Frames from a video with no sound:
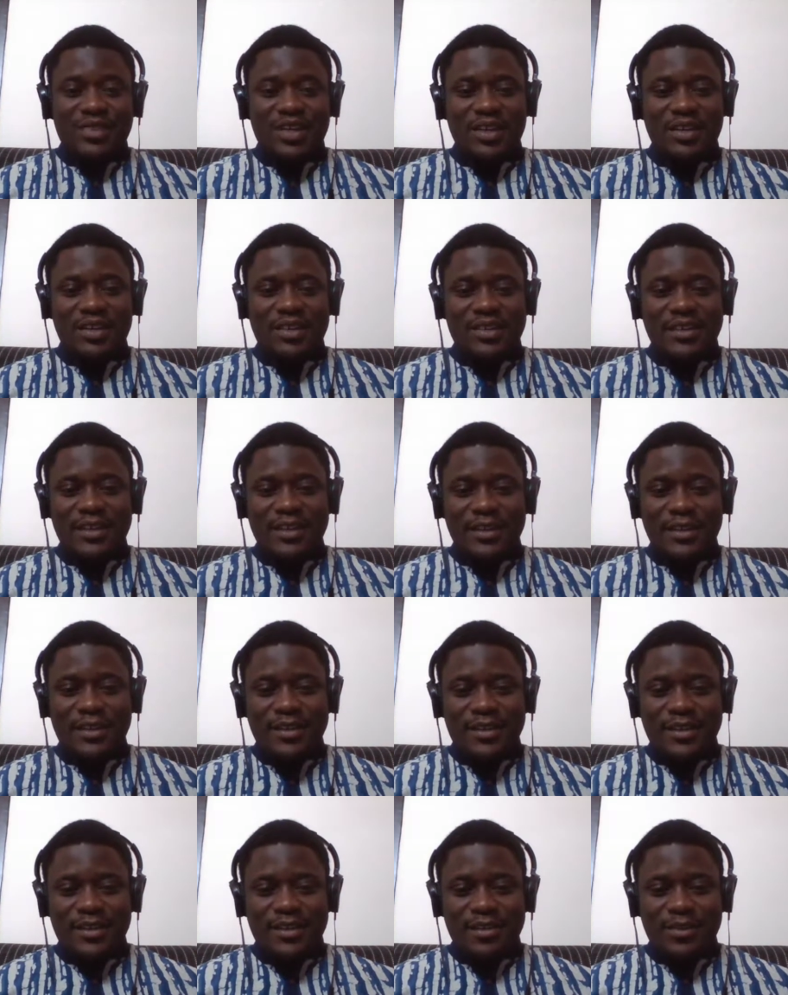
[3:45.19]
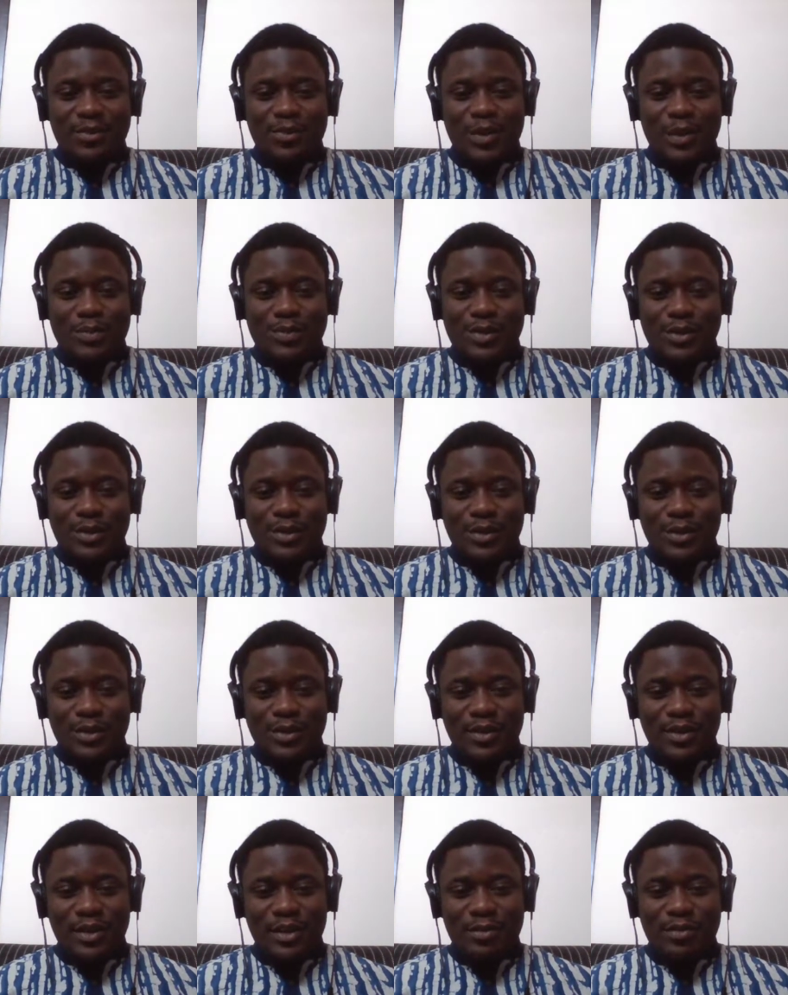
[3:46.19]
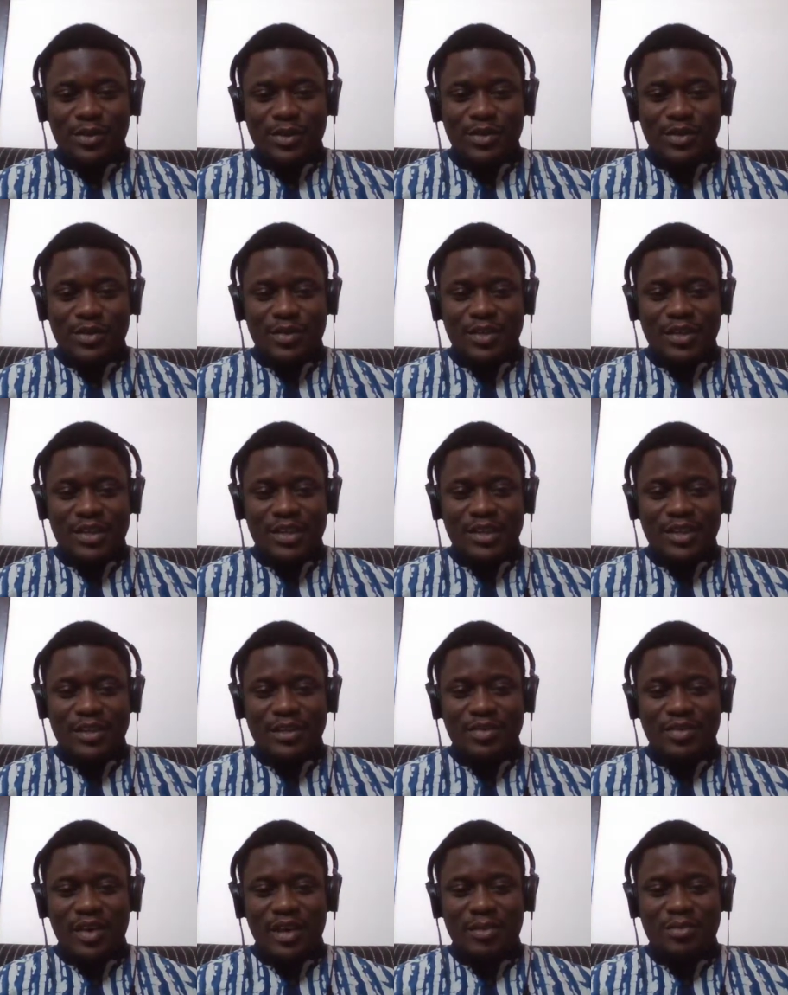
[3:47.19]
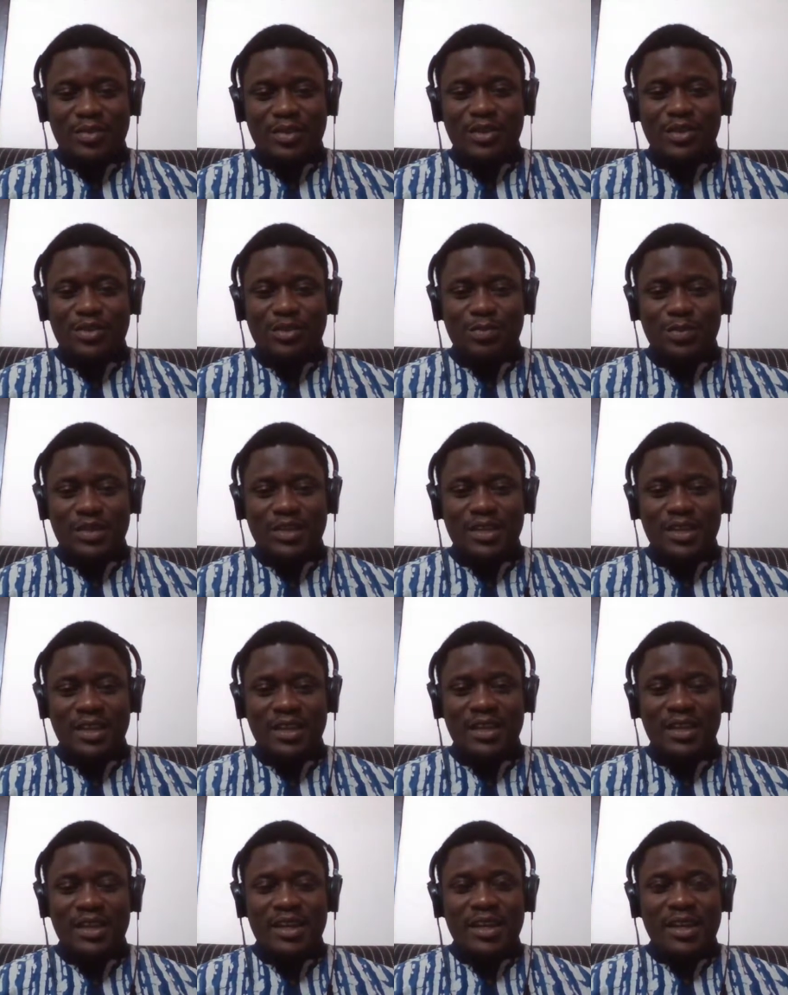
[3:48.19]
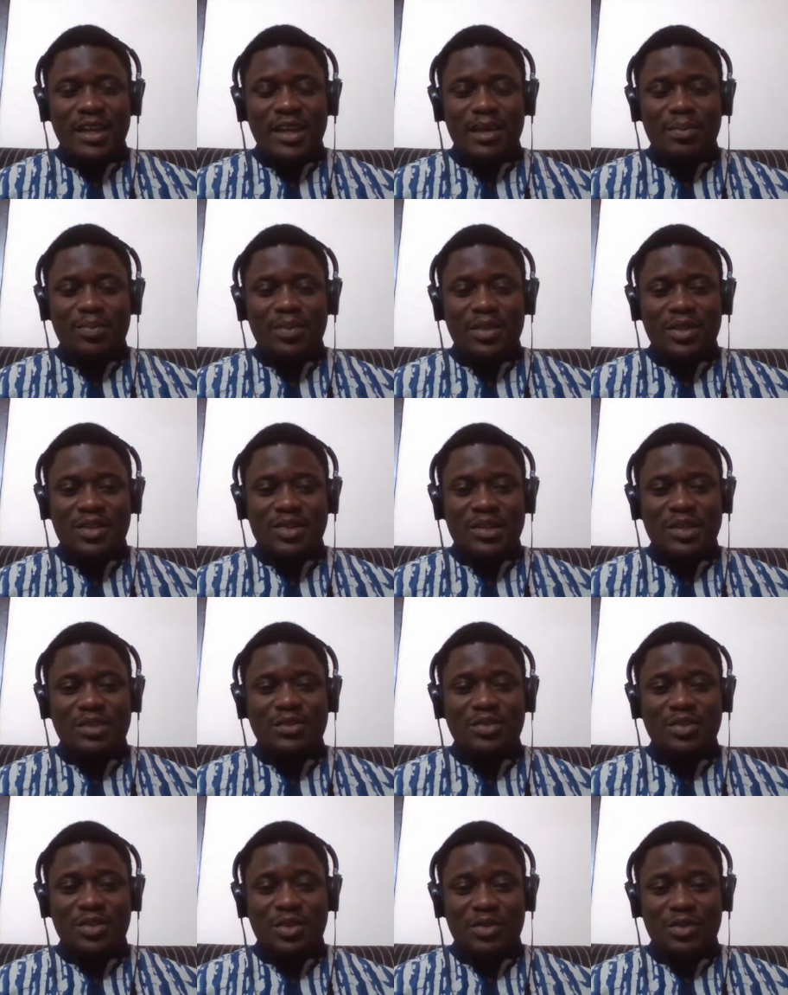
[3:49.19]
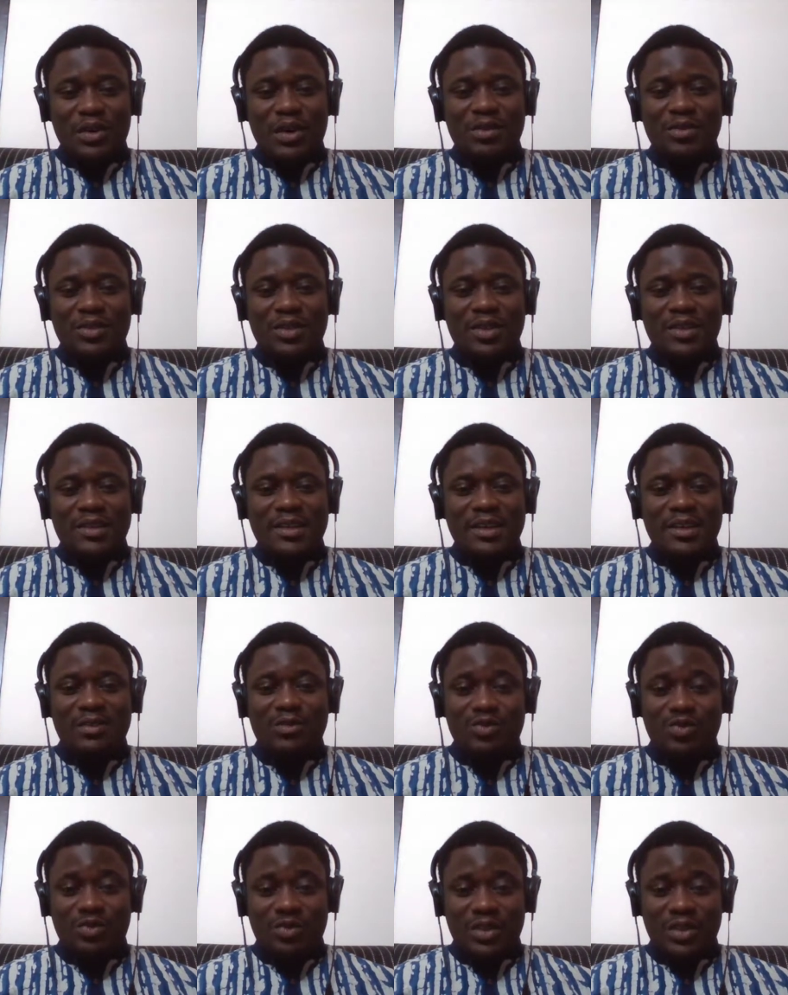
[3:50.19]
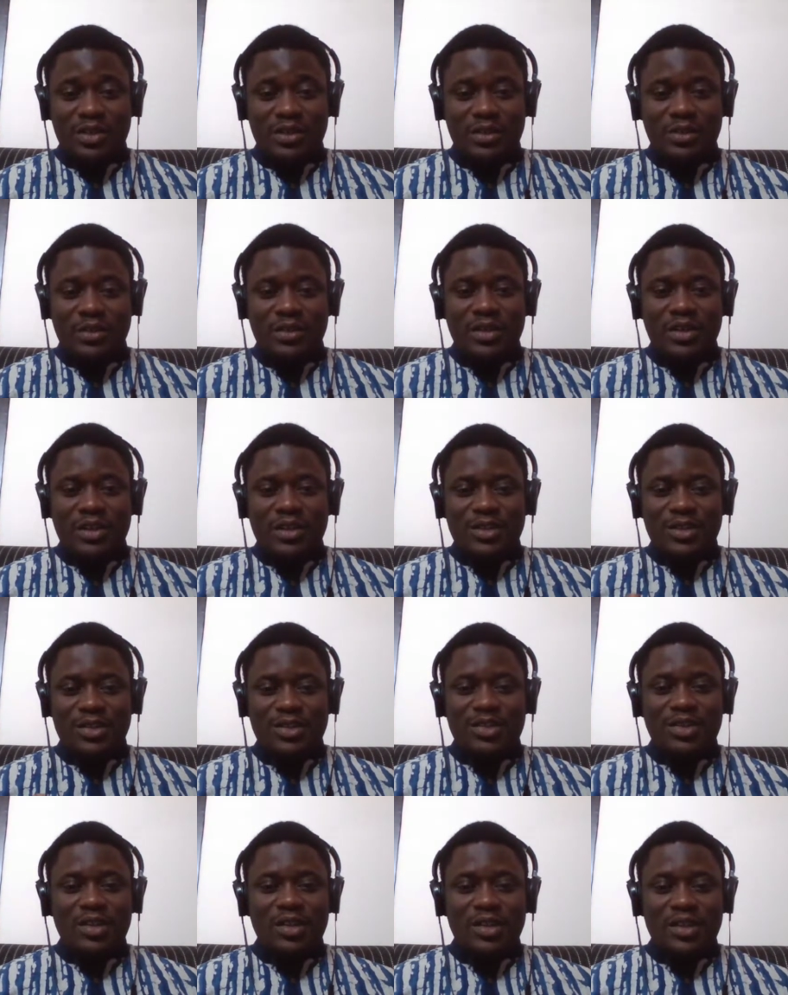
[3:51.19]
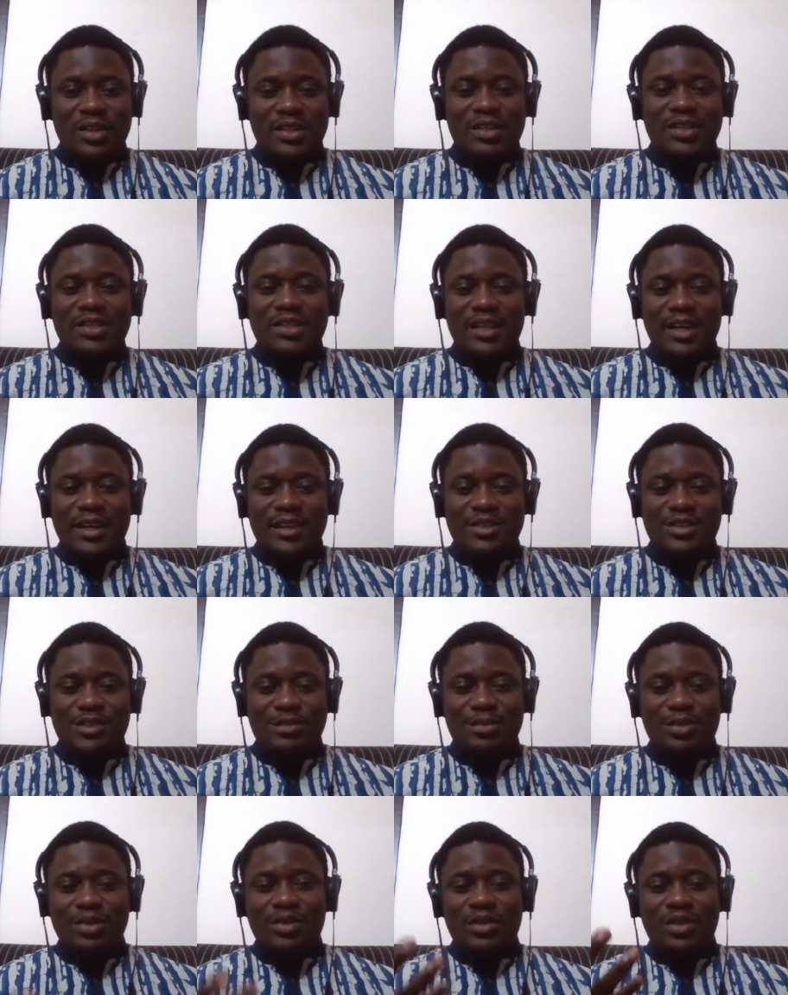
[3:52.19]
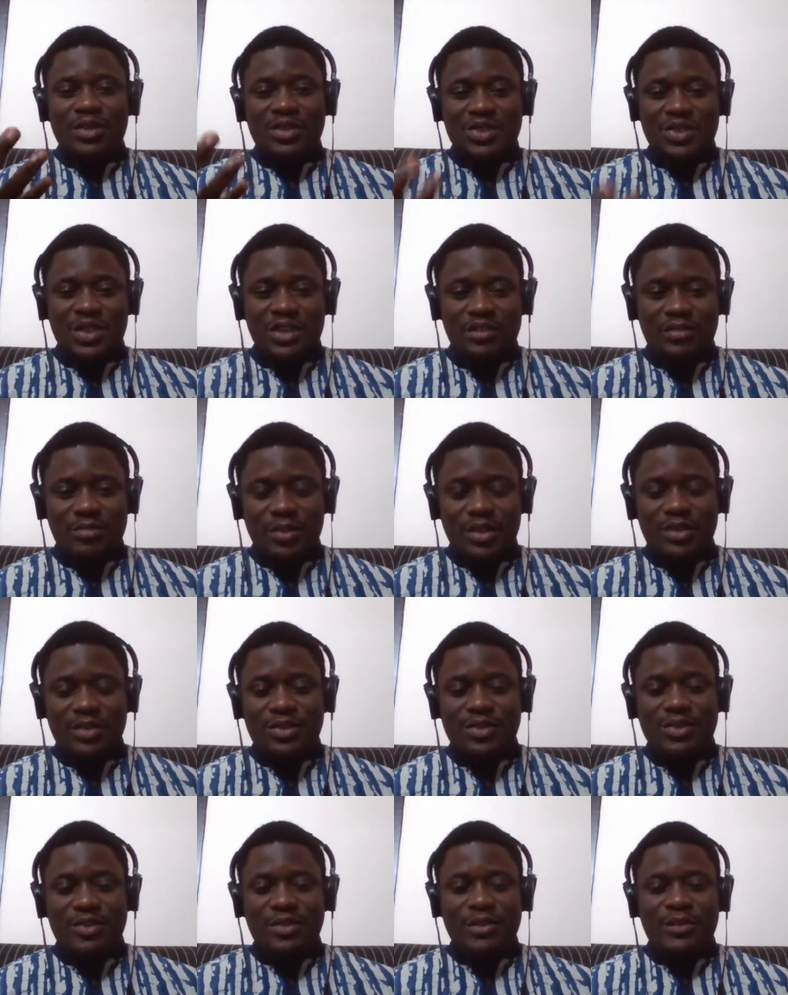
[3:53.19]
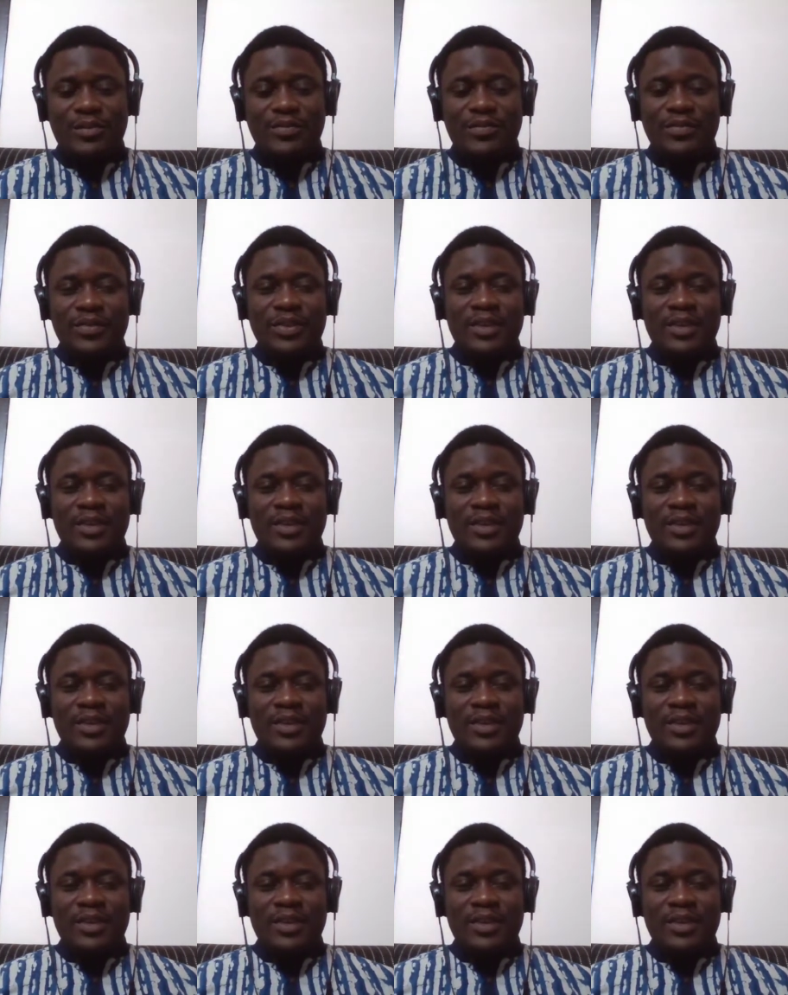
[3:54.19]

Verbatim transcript: psychedelic, whimsical, arbitrary kind of happiness, but the happiness that is grounded in real solid, tangible achievements.